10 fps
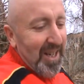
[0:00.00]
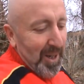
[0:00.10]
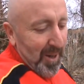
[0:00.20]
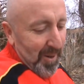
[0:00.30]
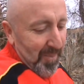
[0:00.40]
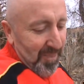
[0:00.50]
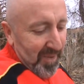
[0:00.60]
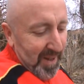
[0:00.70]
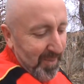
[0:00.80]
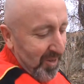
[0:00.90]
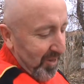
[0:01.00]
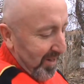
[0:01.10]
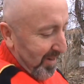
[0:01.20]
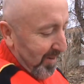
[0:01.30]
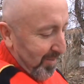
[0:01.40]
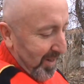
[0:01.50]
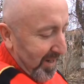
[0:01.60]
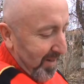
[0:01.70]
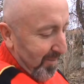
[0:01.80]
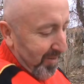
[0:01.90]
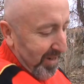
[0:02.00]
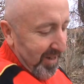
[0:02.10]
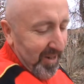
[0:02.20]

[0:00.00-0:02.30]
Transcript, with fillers: Um, I mentioned my my friend